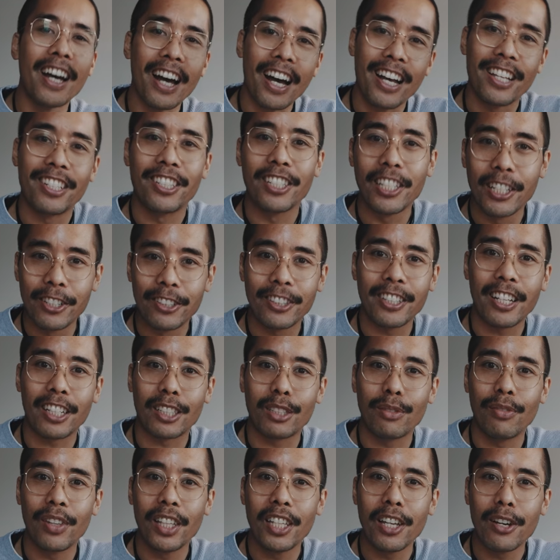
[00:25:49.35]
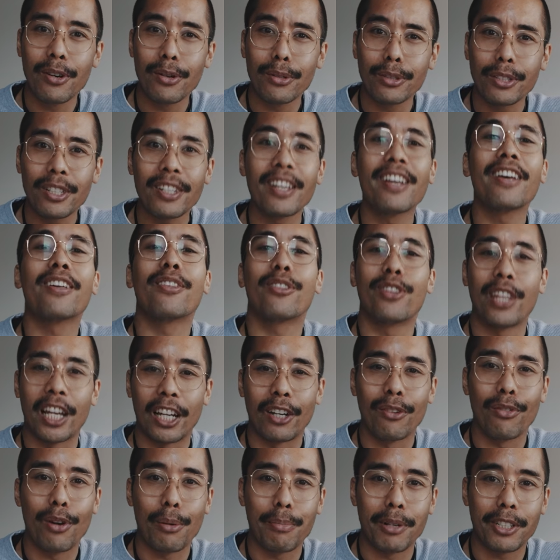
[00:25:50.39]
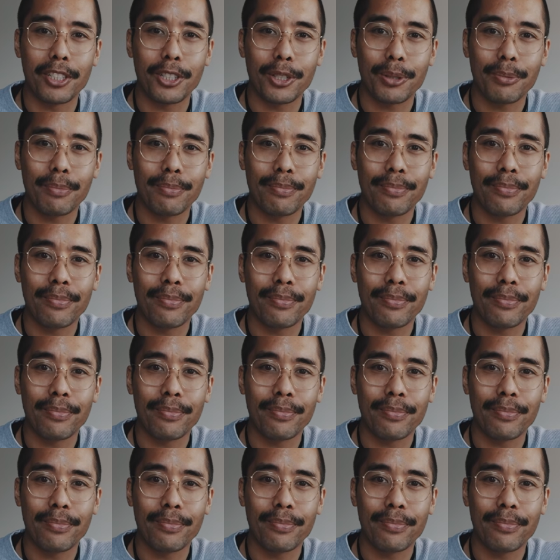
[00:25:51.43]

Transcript: I see you in the next videos. Thank you very much.